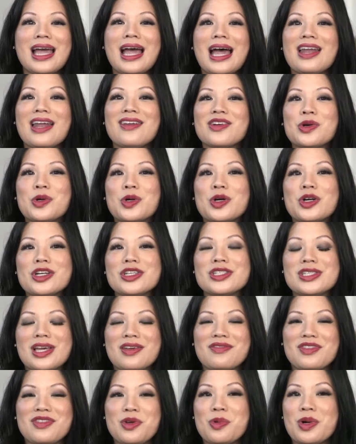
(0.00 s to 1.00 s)
And of course,
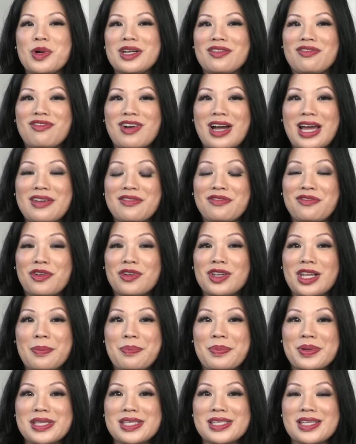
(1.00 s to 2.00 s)
if you want to find full
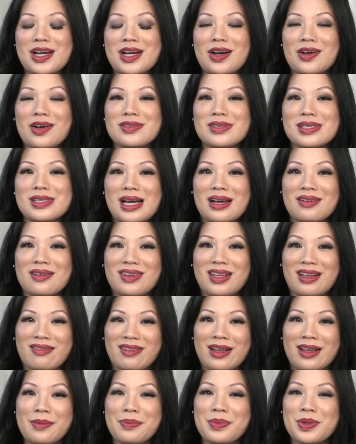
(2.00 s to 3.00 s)
episodes of
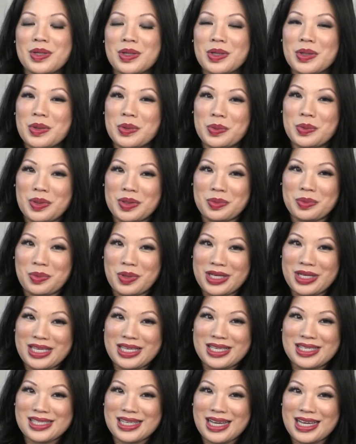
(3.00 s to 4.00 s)
Level Up with
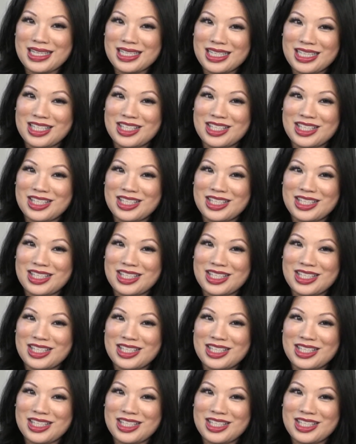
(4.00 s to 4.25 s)
Winnie Sun,